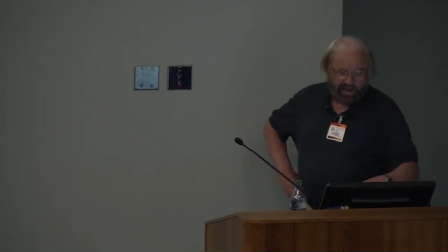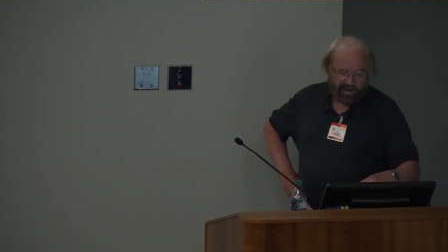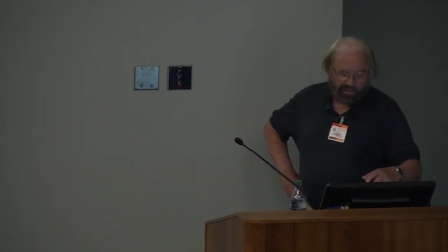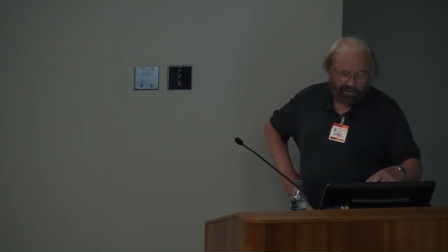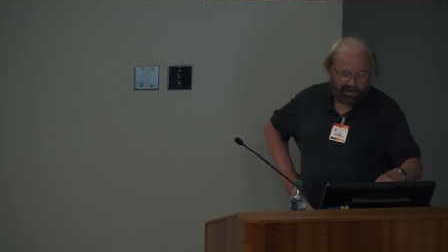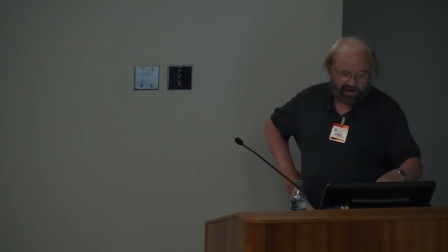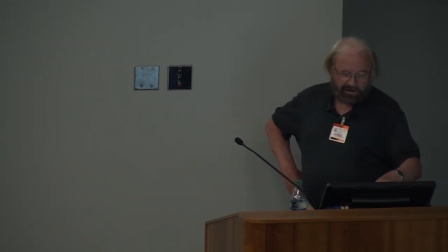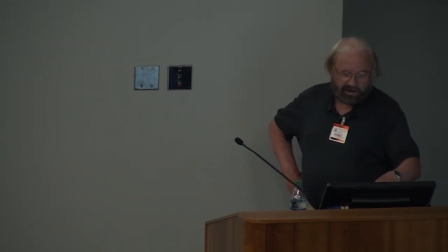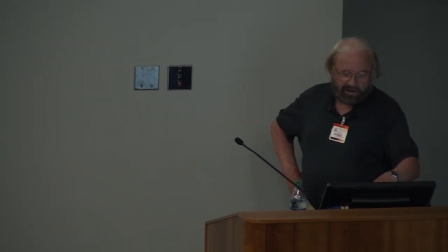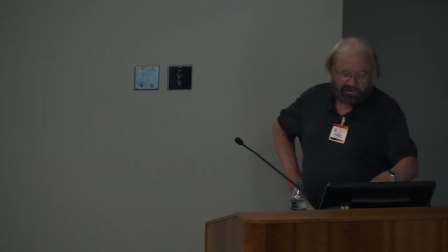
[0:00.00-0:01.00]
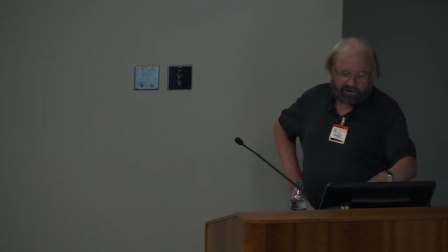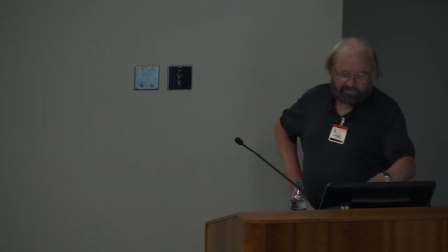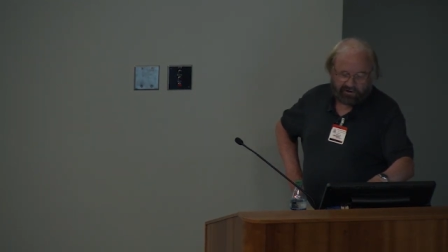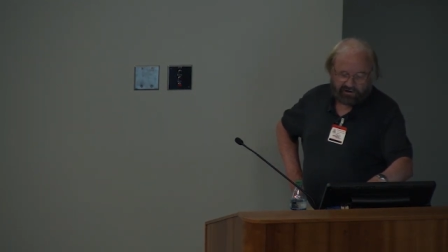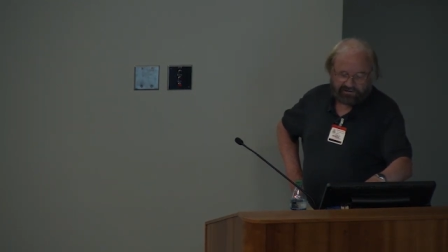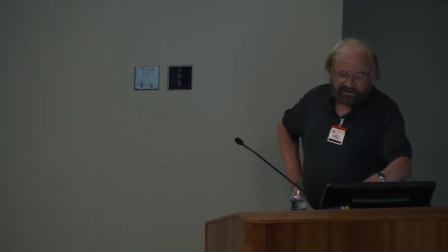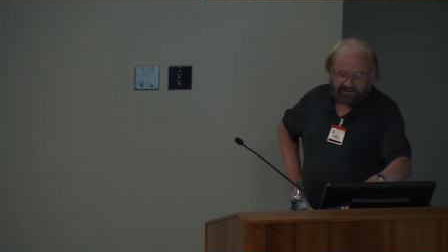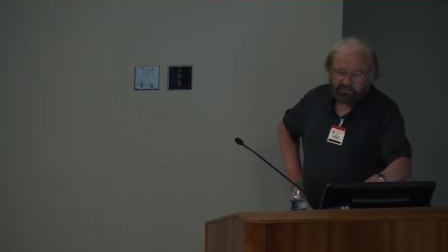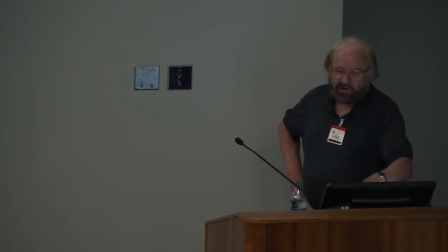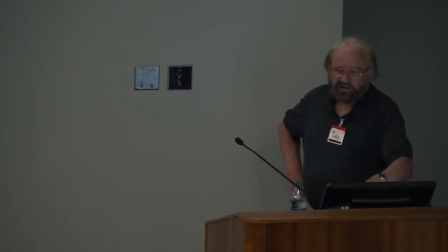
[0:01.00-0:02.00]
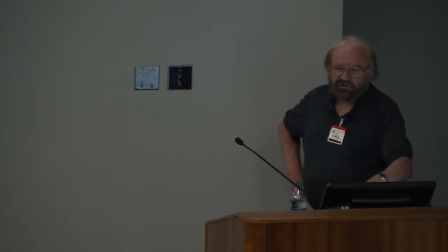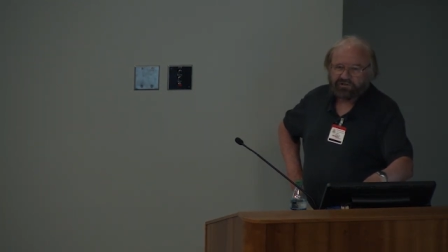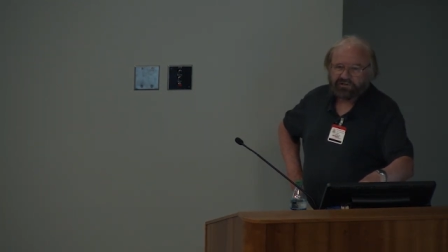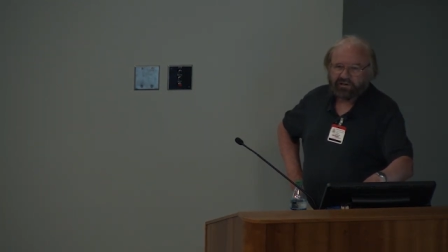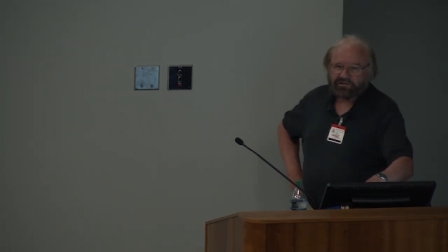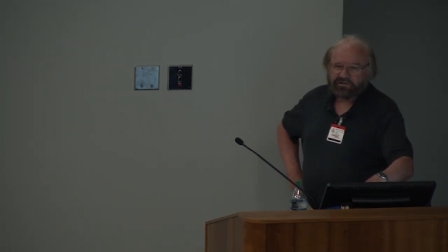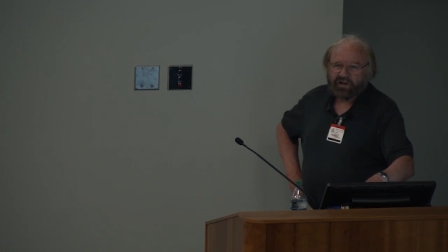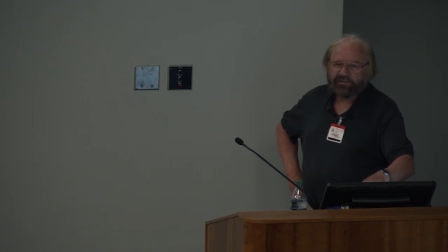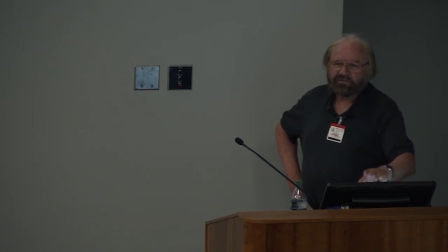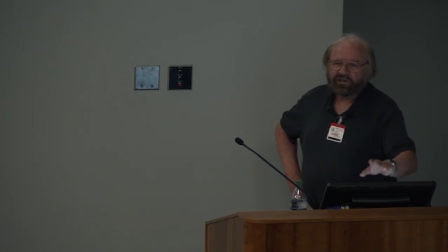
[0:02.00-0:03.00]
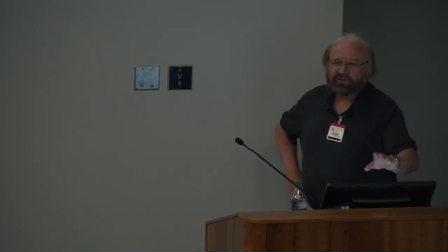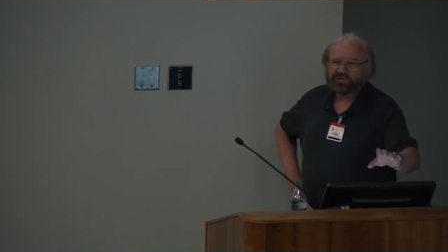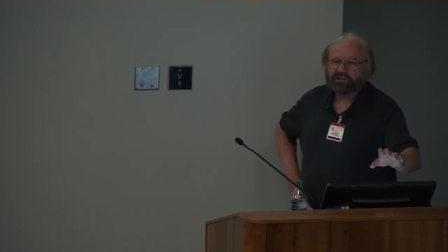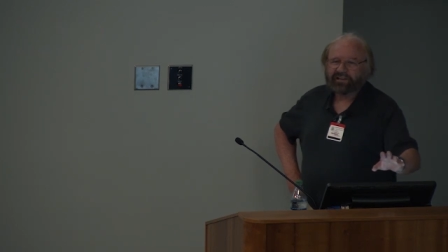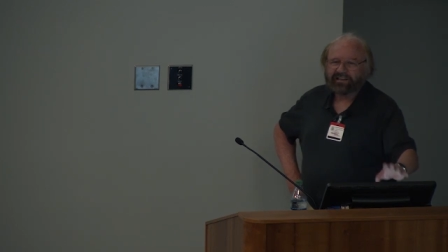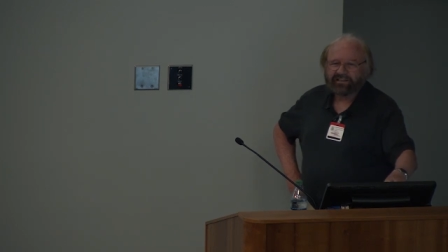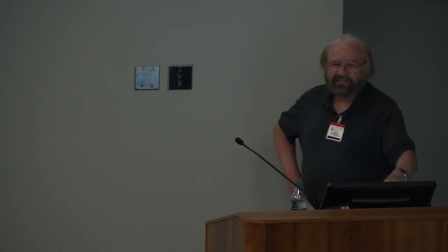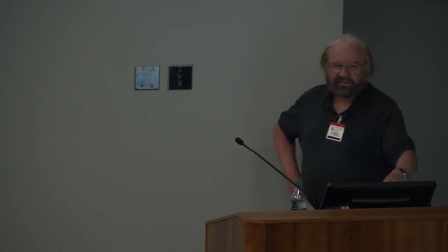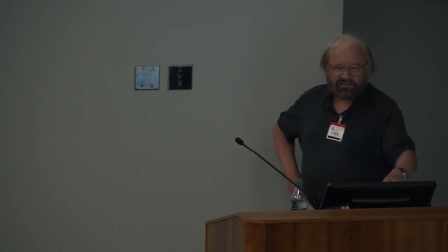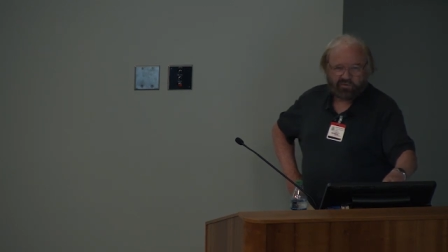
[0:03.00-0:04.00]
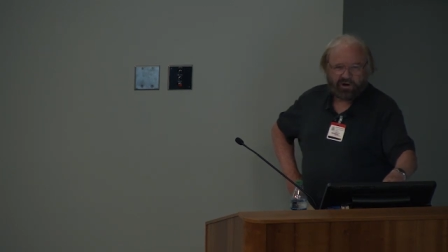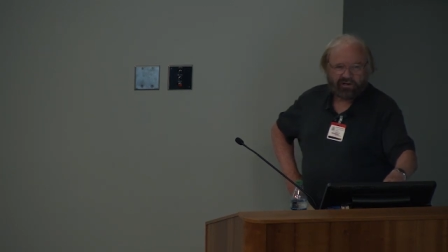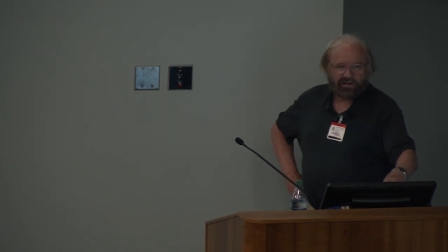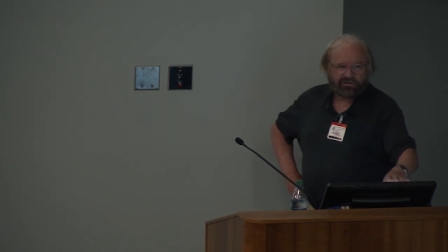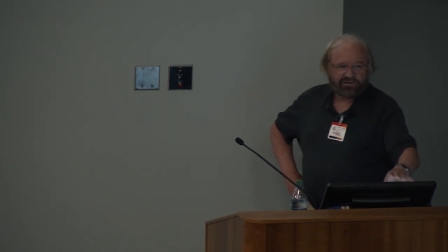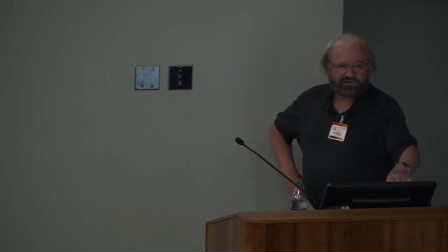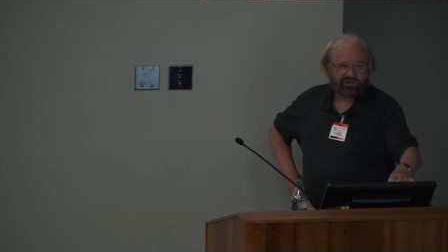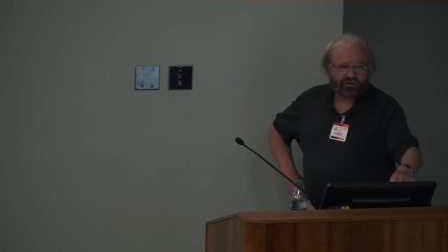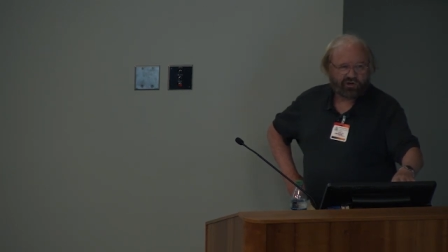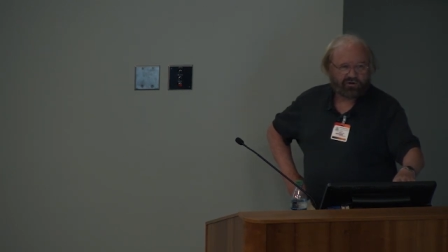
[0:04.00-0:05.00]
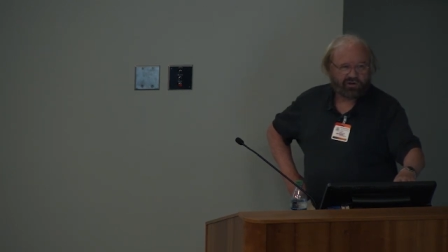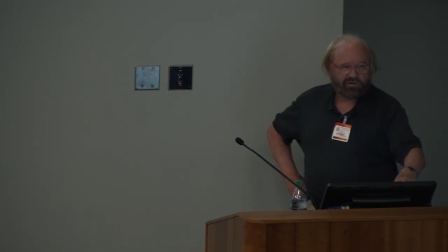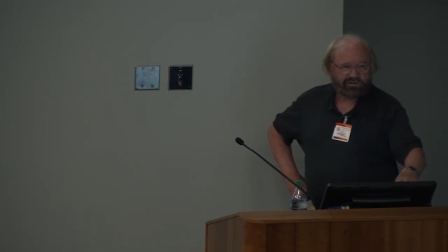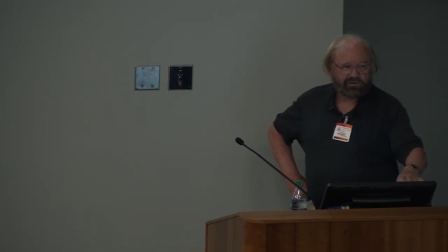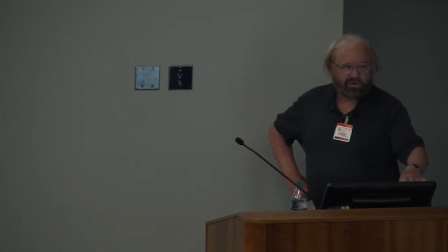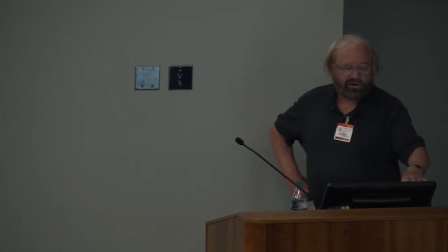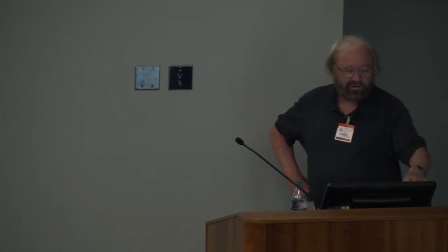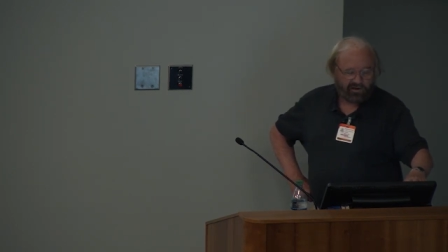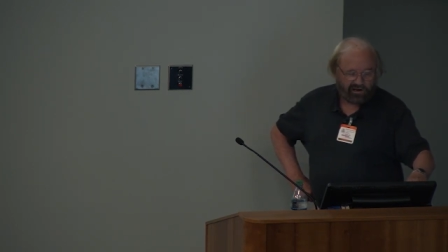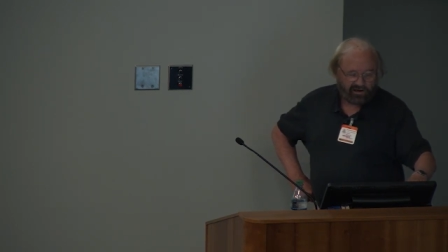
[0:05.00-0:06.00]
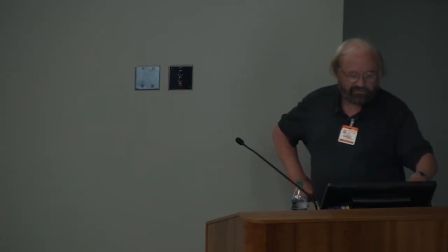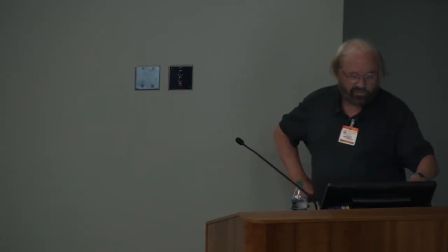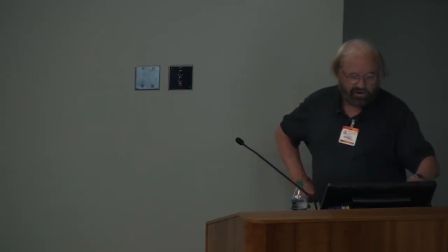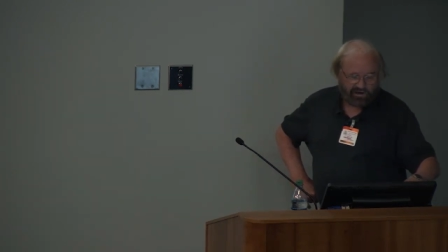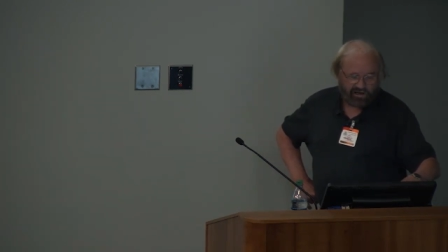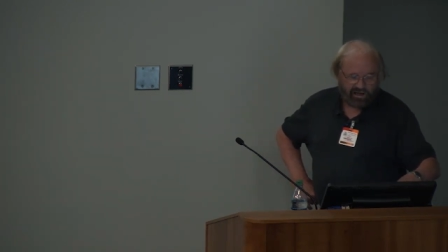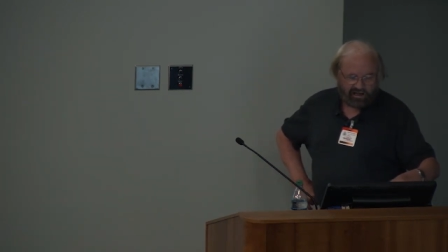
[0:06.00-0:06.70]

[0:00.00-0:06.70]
And then there are various explanations he goes in. I've chosen the easiest one here just to show you. It's the one on the left where